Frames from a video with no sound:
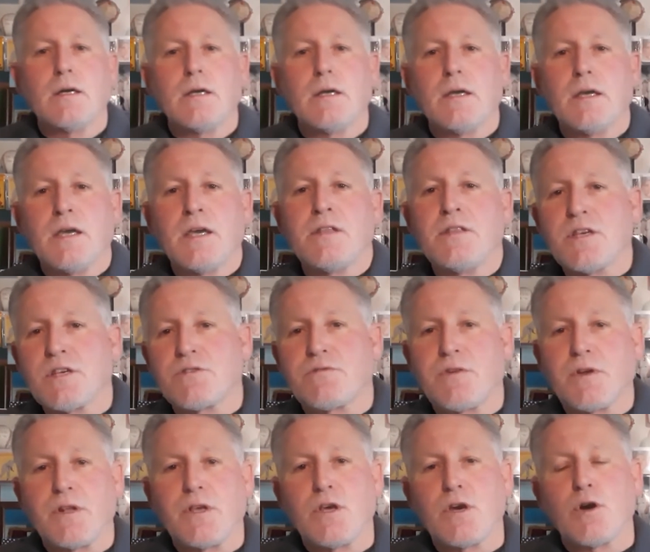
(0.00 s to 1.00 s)
In this
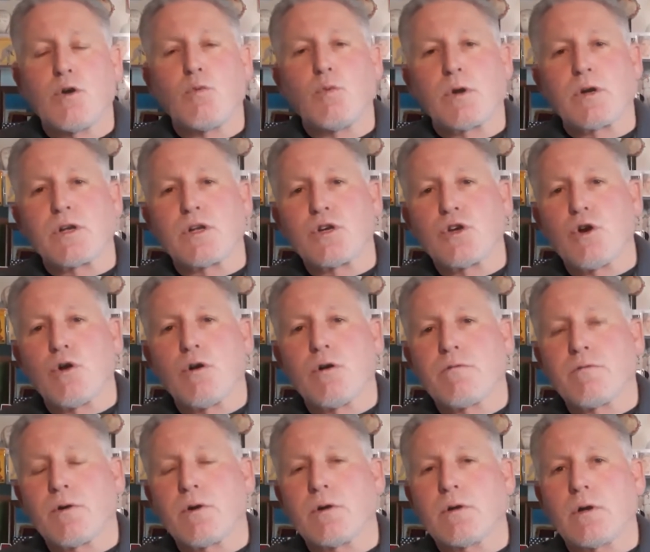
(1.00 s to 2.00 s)
video, we're going to go
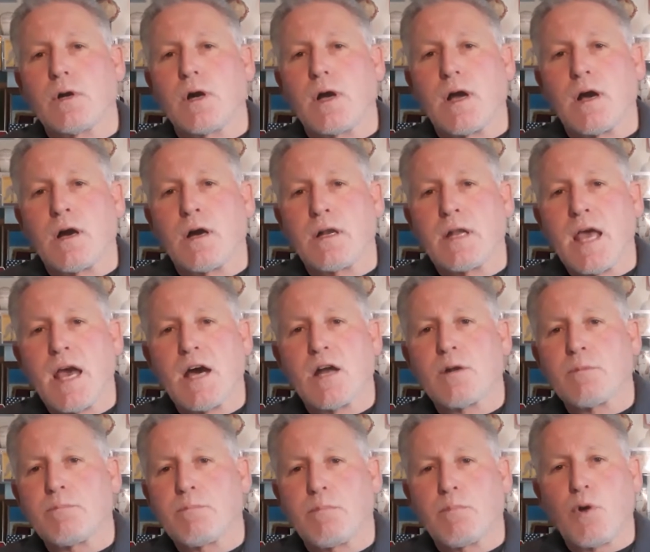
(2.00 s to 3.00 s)
over on how
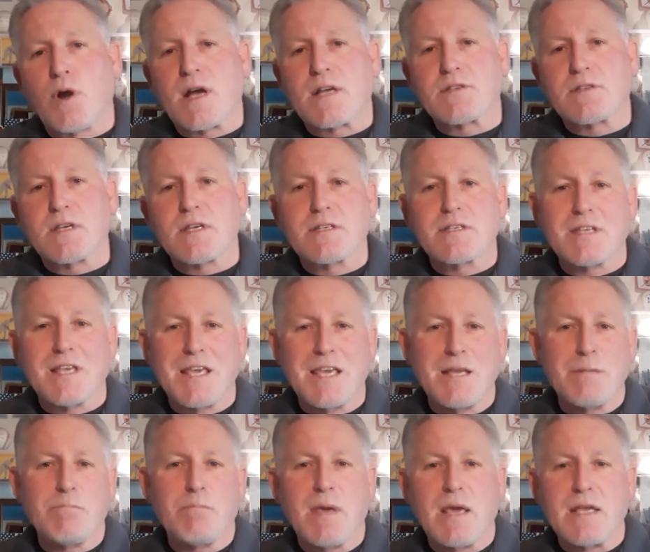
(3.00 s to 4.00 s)
to process
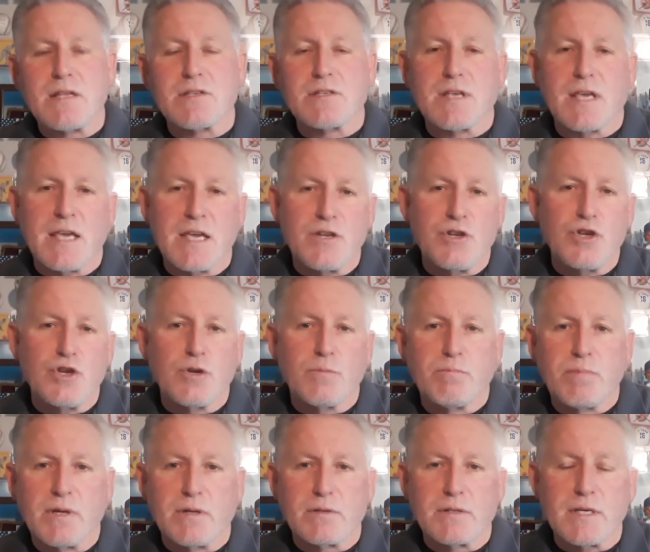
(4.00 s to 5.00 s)
inmates into your
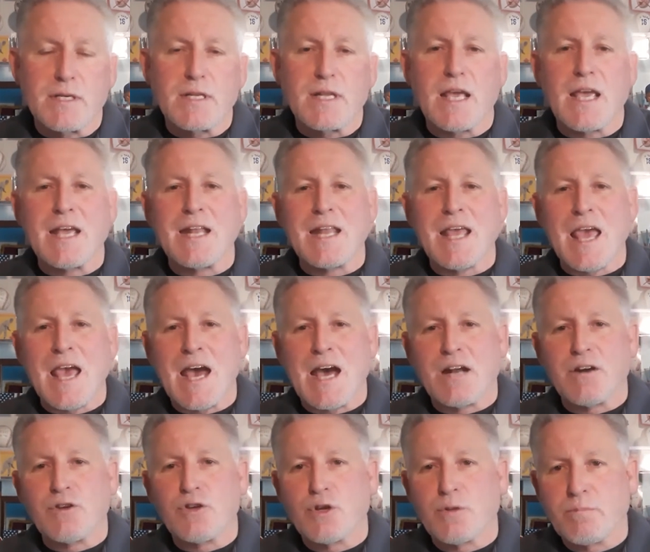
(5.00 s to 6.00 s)
building and
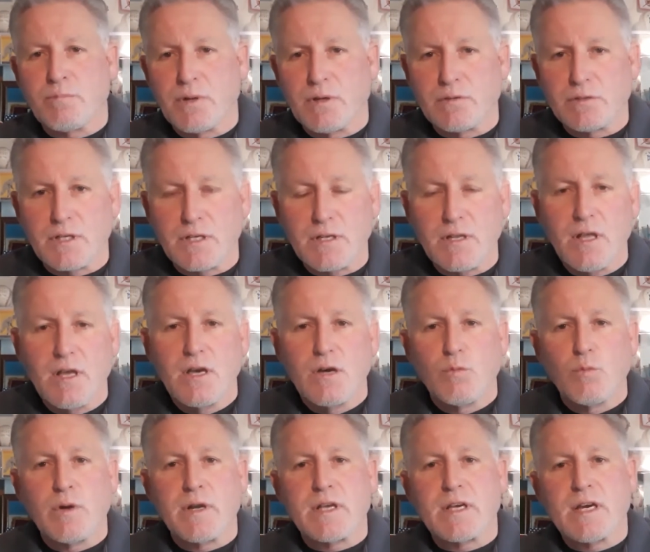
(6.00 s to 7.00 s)
out of your building
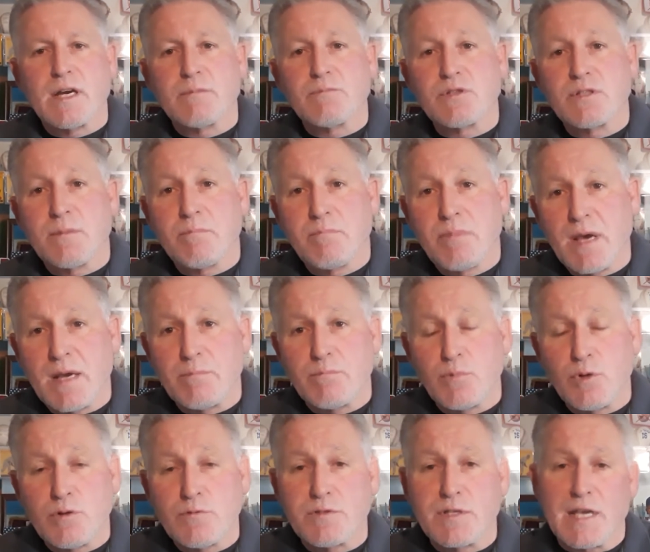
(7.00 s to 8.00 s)
when it comes to bed
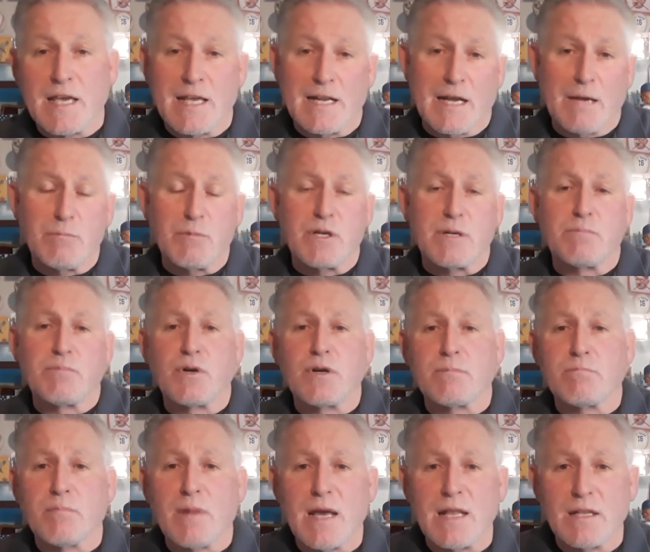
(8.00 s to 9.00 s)
moves, and I'm going to
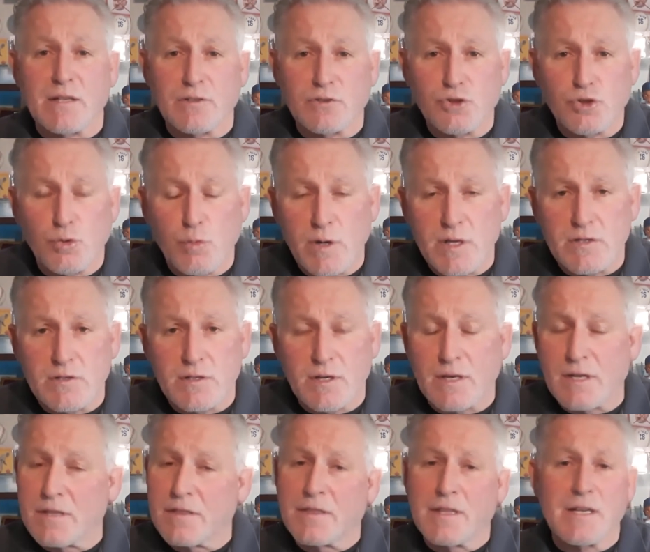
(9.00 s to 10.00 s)
put my little twist on
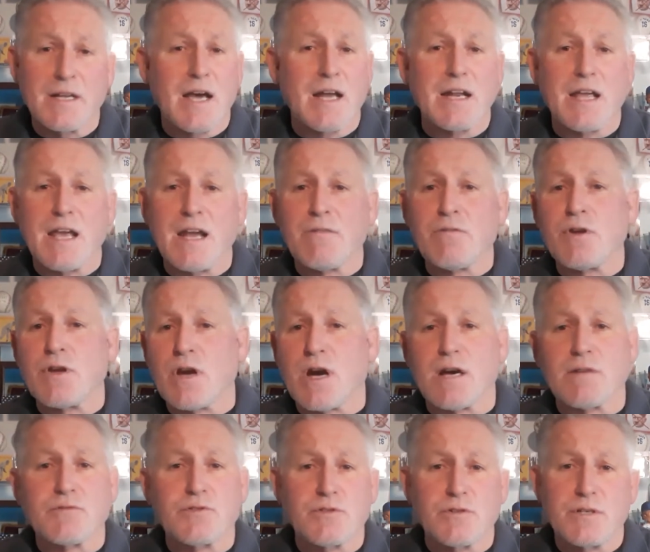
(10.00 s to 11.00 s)
it that not every
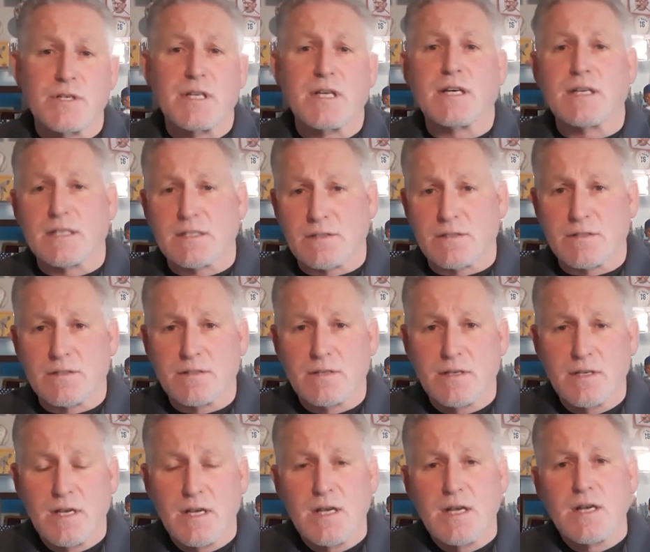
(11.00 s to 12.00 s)
officer does.
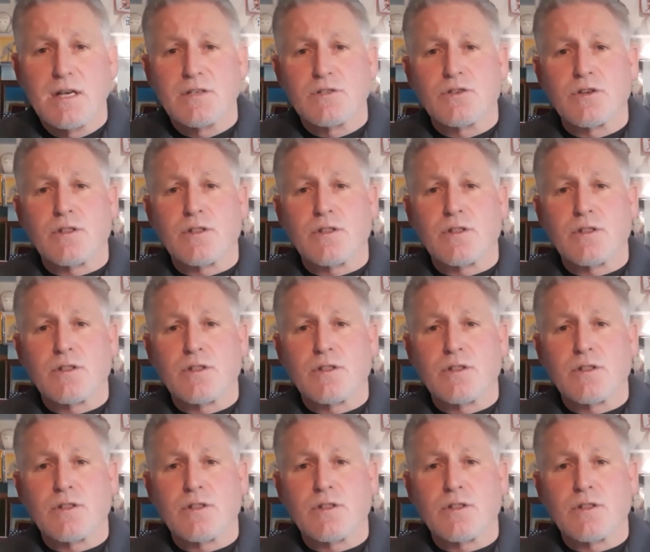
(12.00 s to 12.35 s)
So the